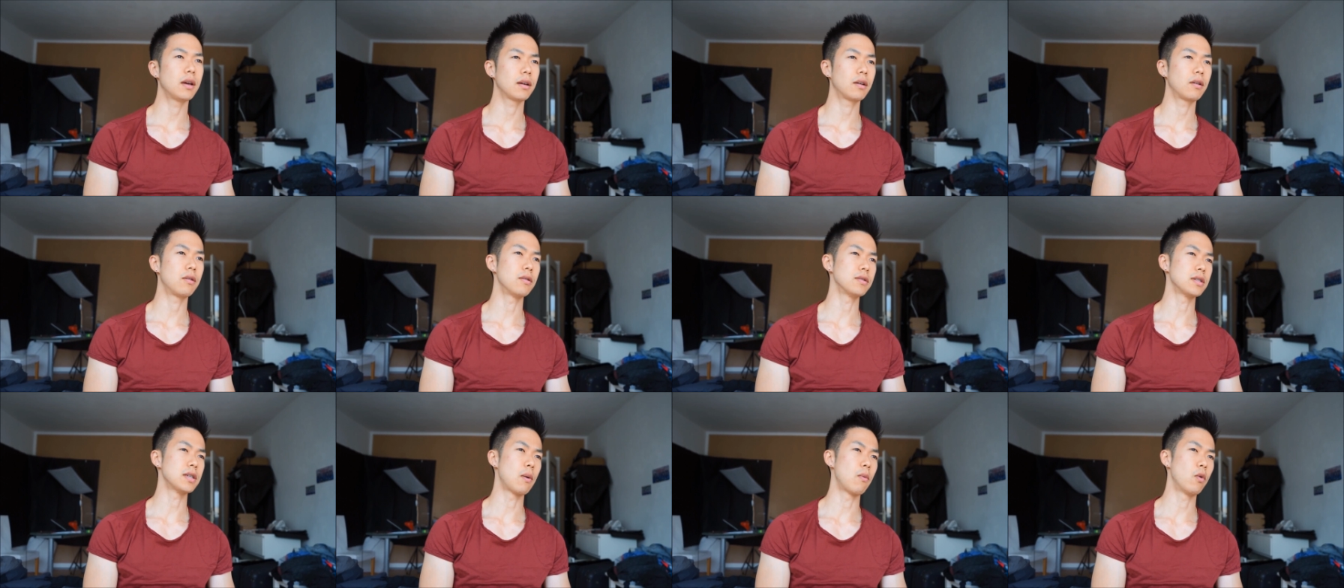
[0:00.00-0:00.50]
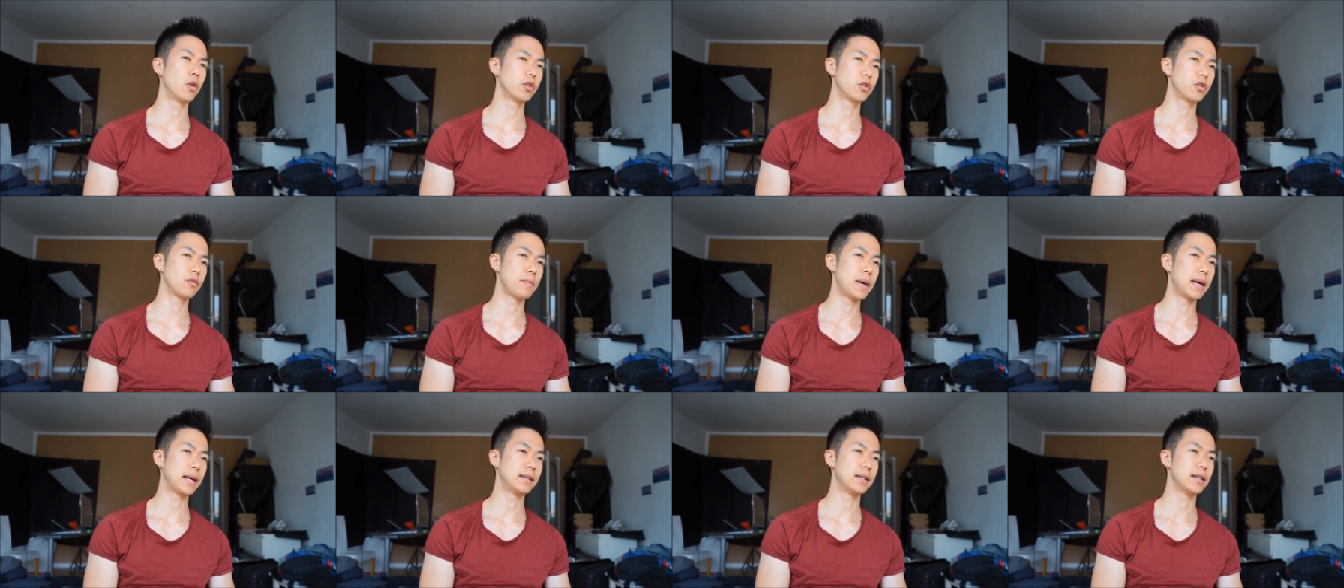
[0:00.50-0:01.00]
because I want
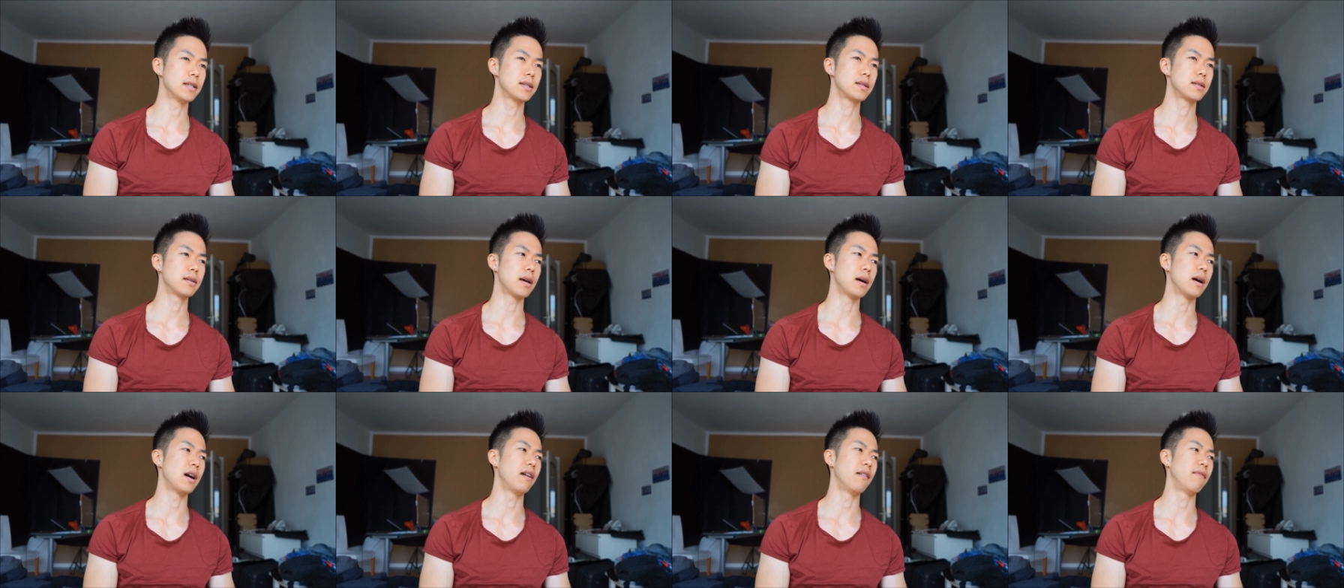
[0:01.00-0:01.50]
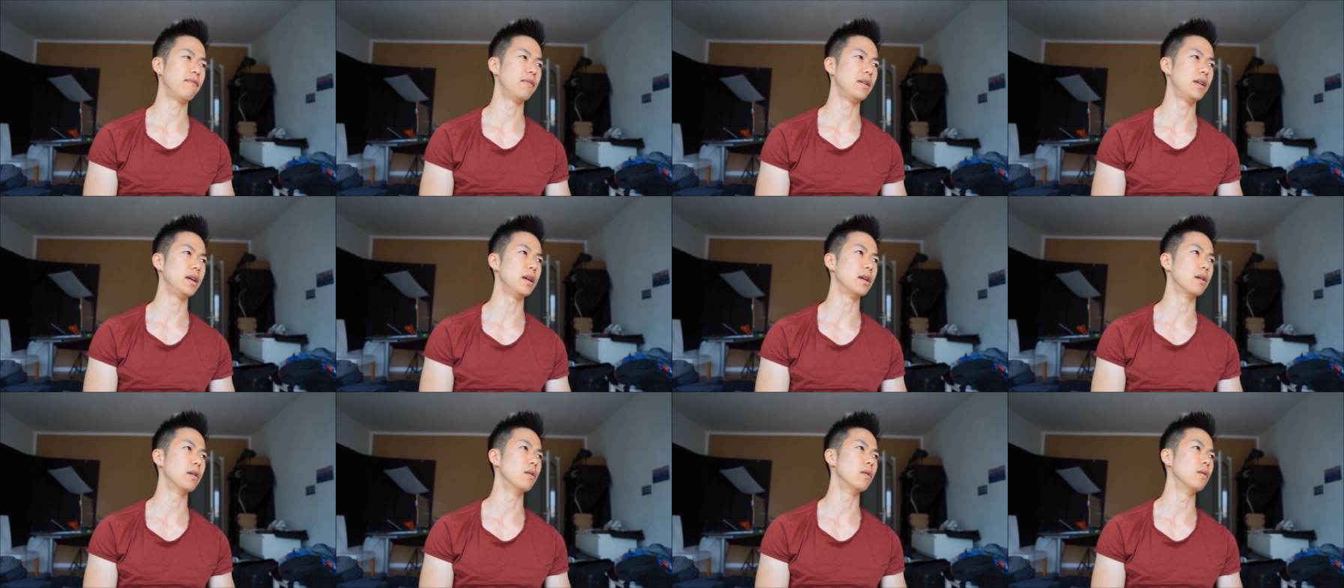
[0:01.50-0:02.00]
to make this uh,
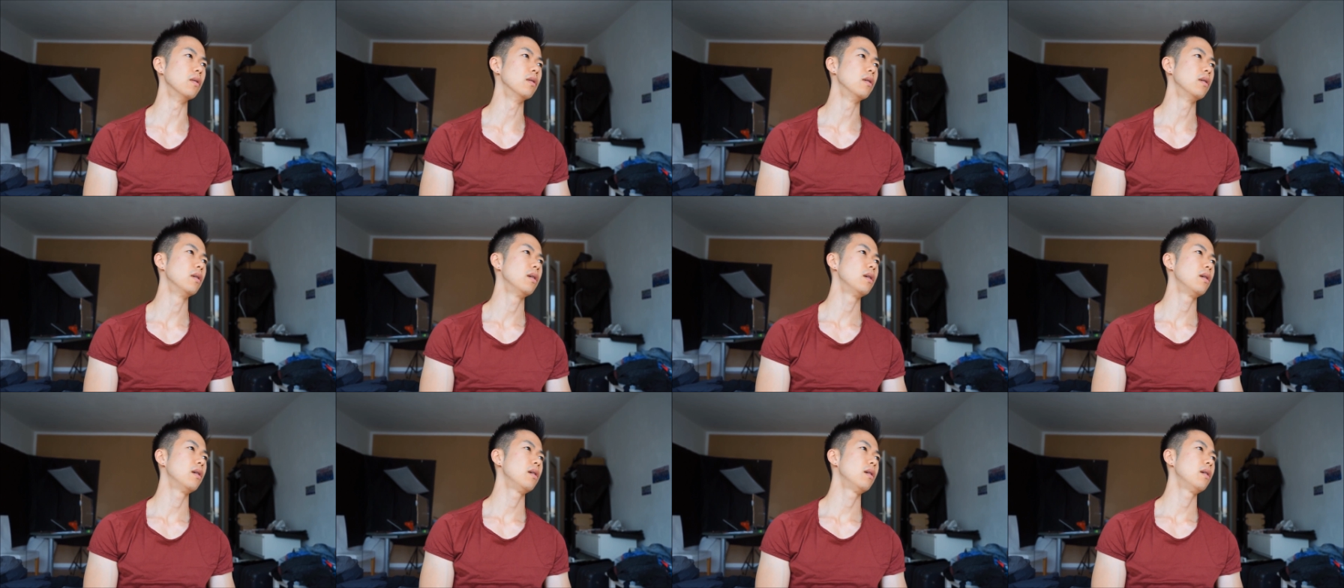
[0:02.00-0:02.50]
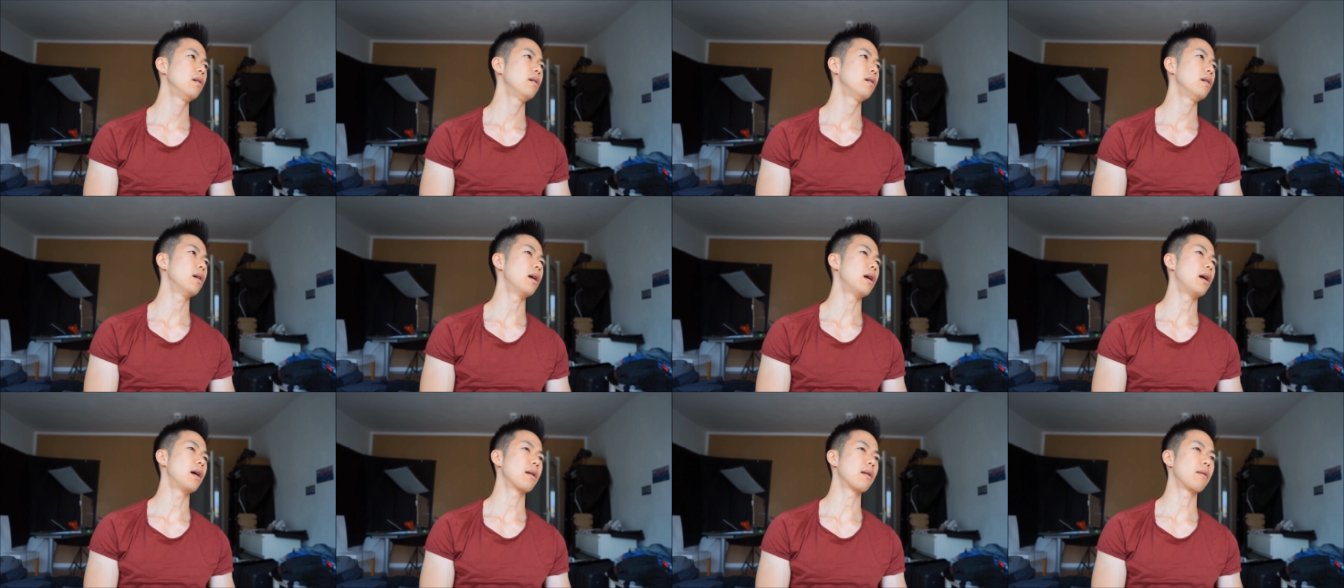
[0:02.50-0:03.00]
video
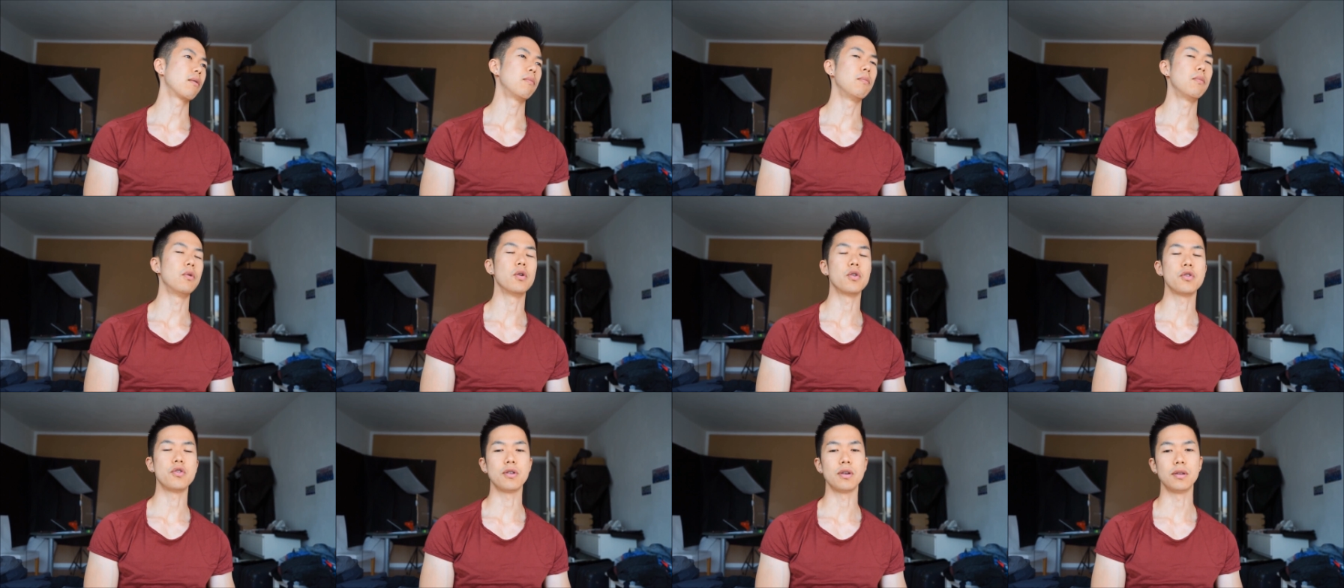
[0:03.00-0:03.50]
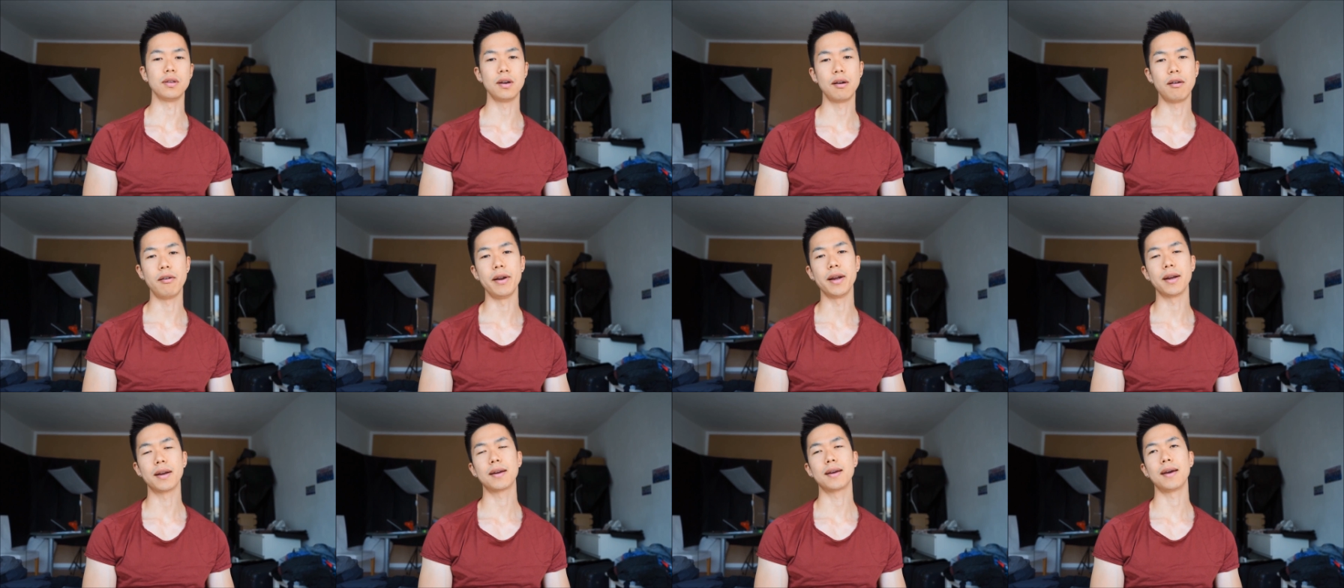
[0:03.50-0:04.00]
I don't know more
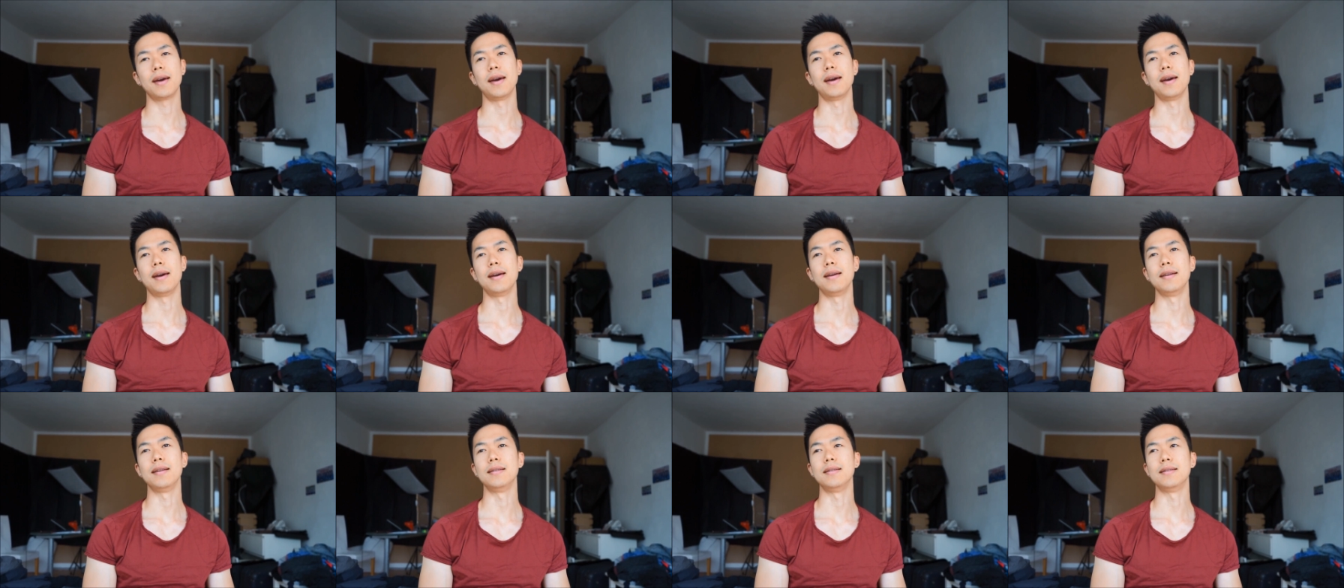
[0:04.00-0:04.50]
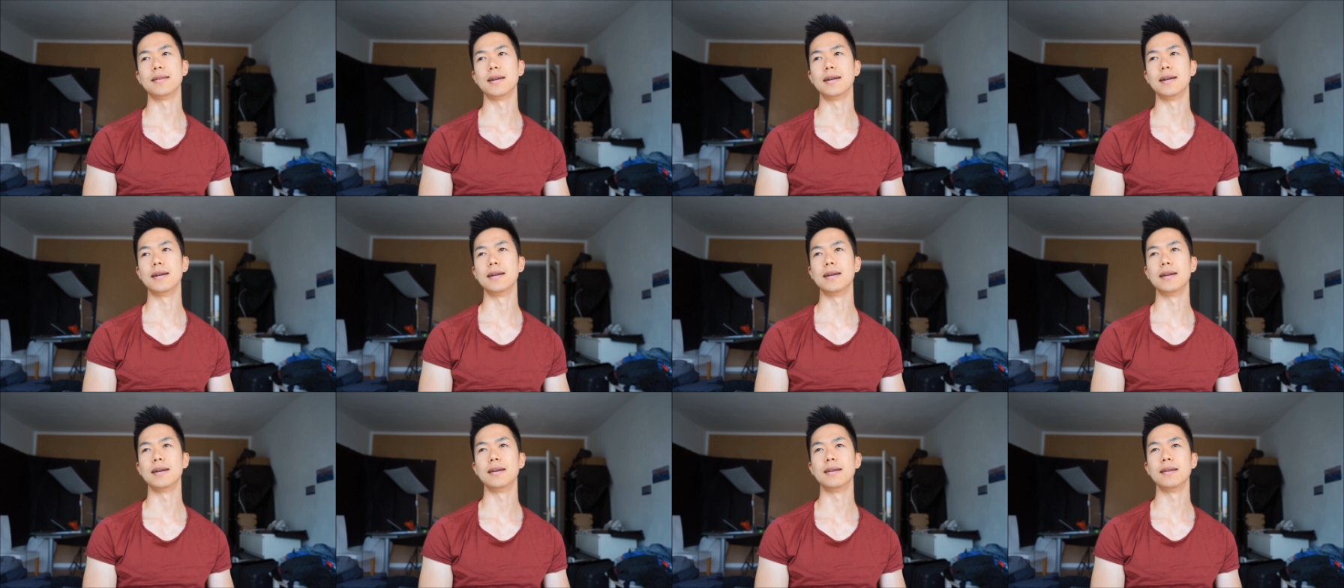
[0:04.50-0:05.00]
generic and
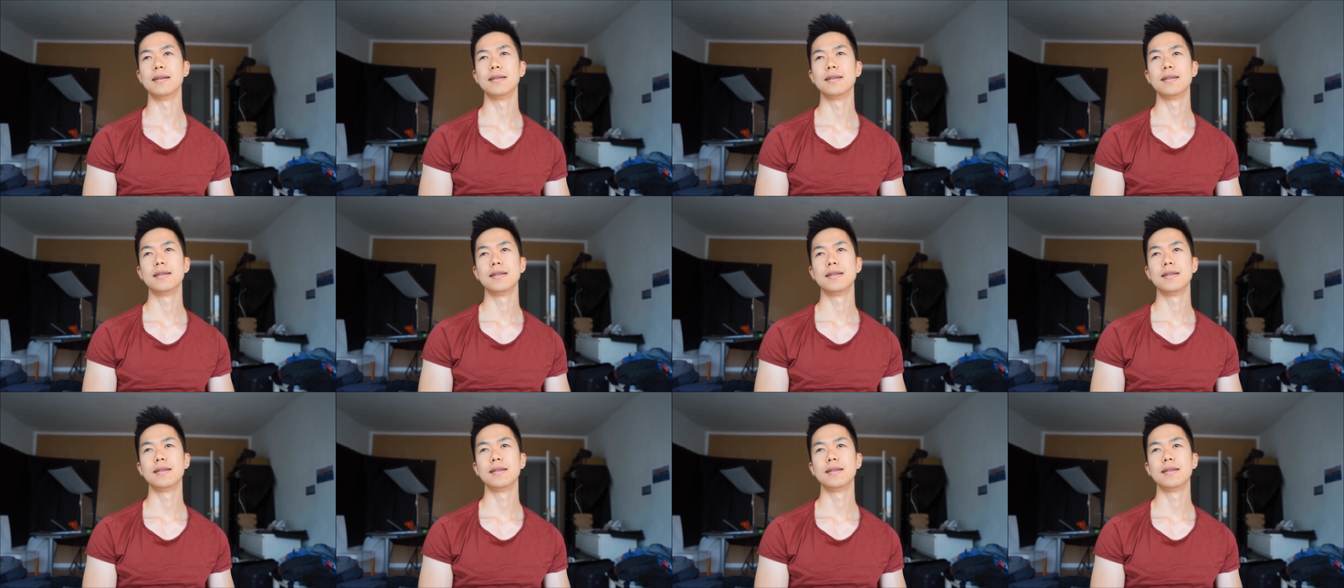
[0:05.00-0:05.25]
uh,